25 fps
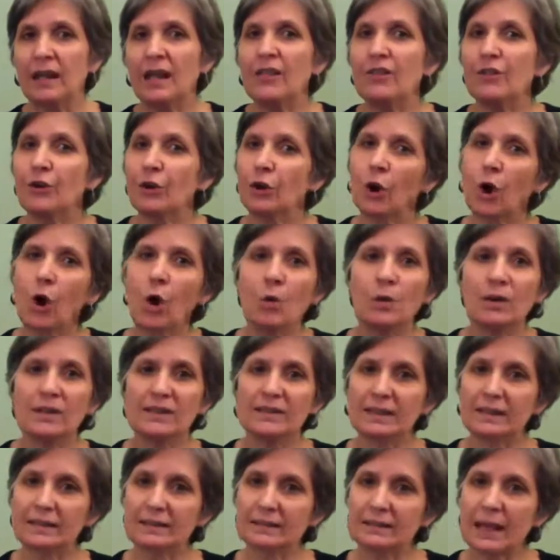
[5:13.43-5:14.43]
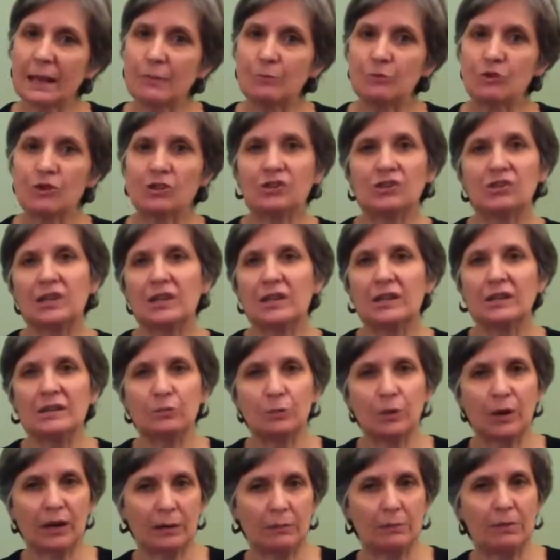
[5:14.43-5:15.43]
There are always exceptions to these
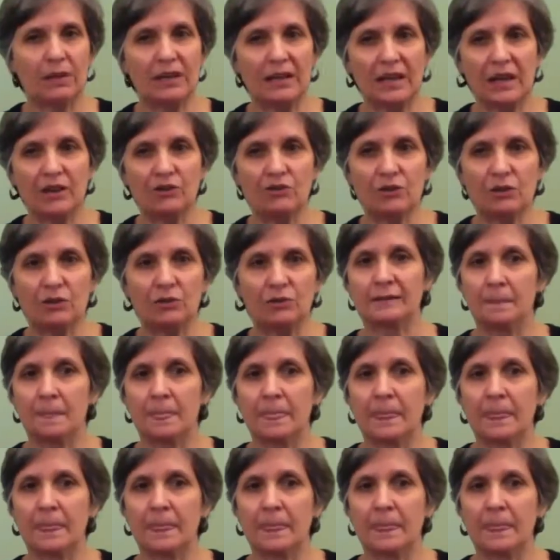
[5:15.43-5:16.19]
recommendations,